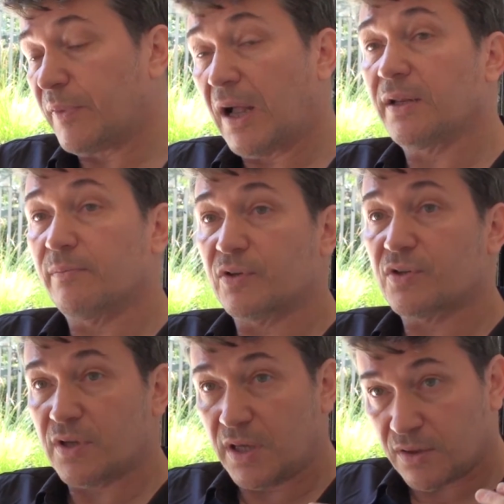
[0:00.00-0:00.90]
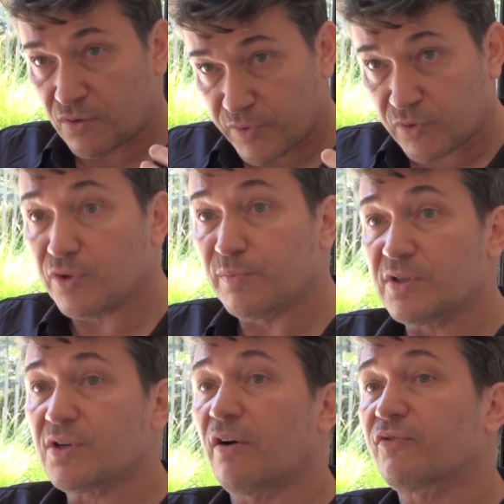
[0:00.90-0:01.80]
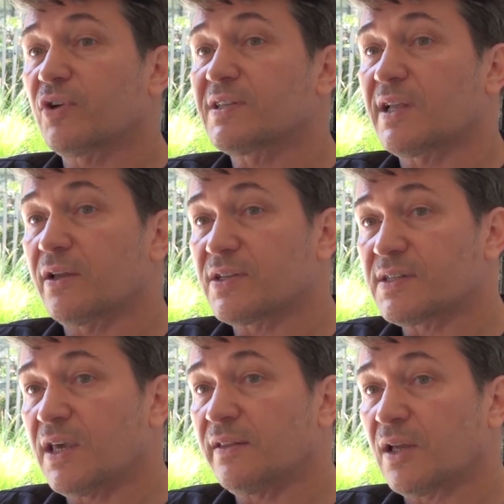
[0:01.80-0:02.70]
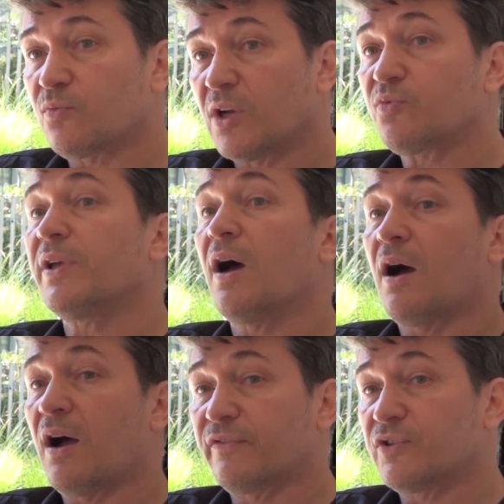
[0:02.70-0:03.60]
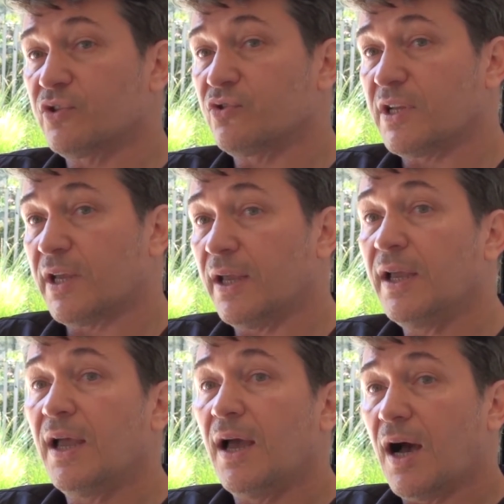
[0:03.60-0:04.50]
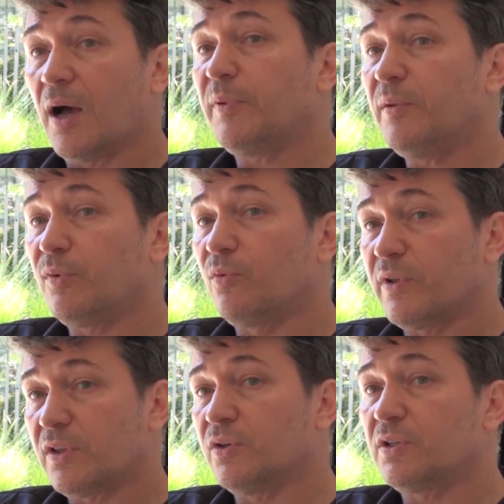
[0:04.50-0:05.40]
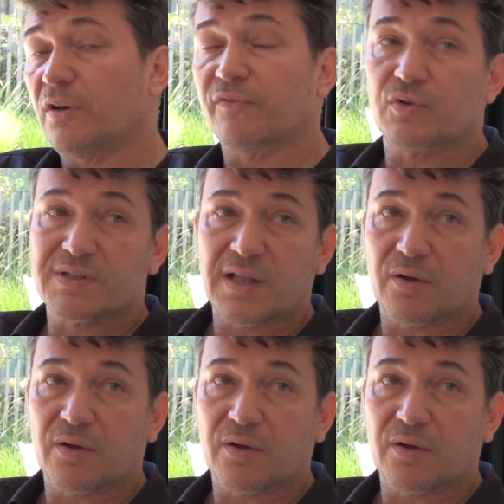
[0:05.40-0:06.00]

Parliament in the recruitment of translators, saying that what we are after today are people with good, of course,